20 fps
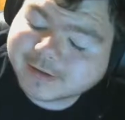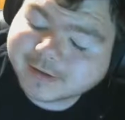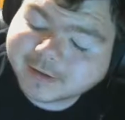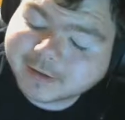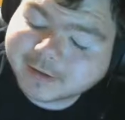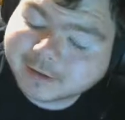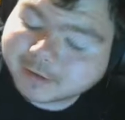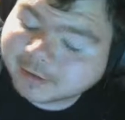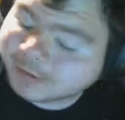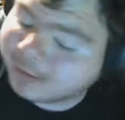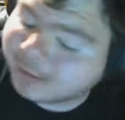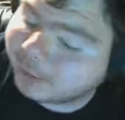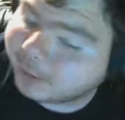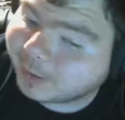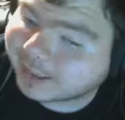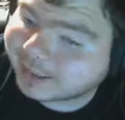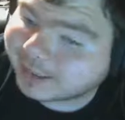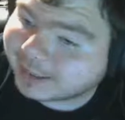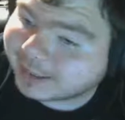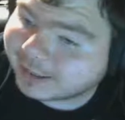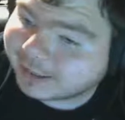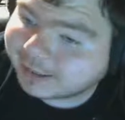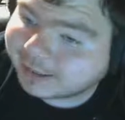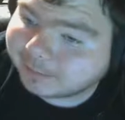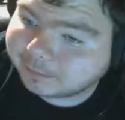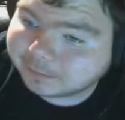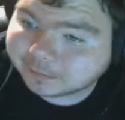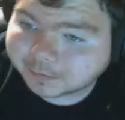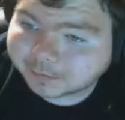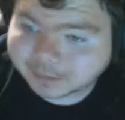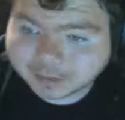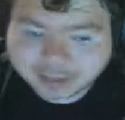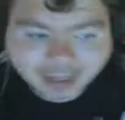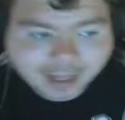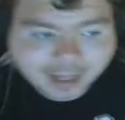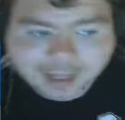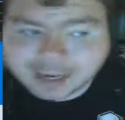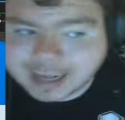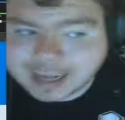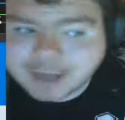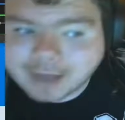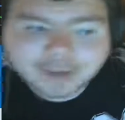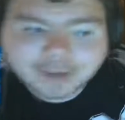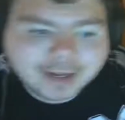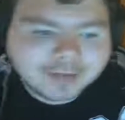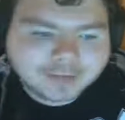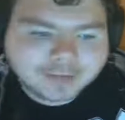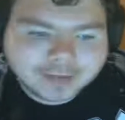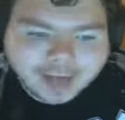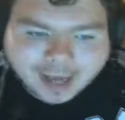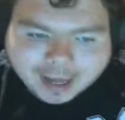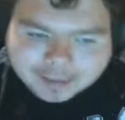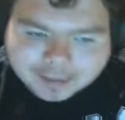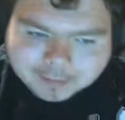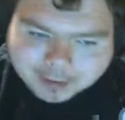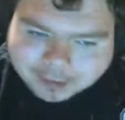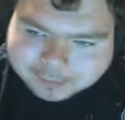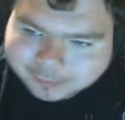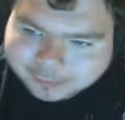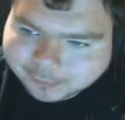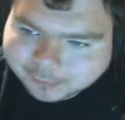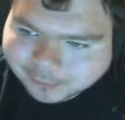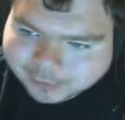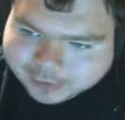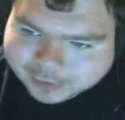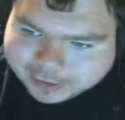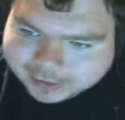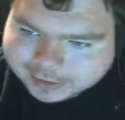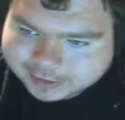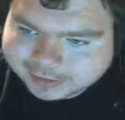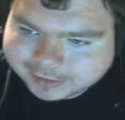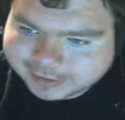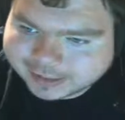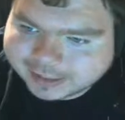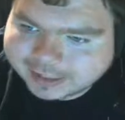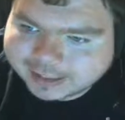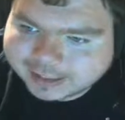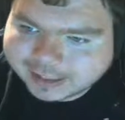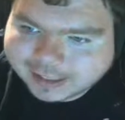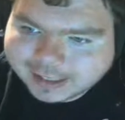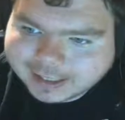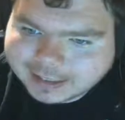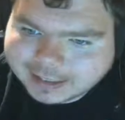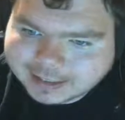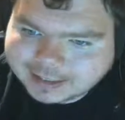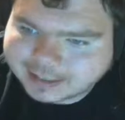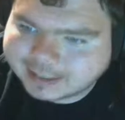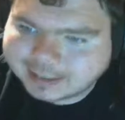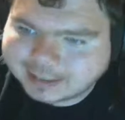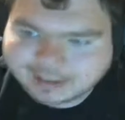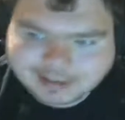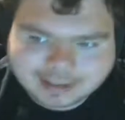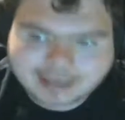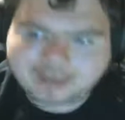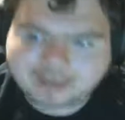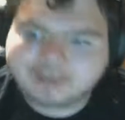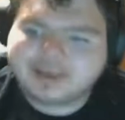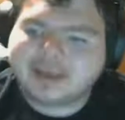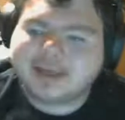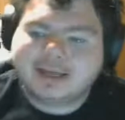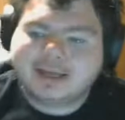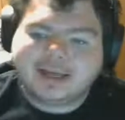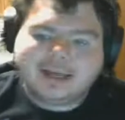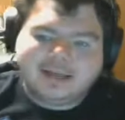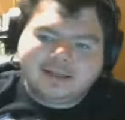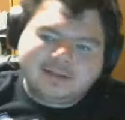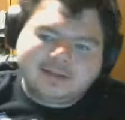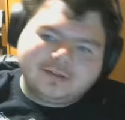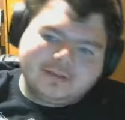still waking up. I haven't even had my morning tea in me yet.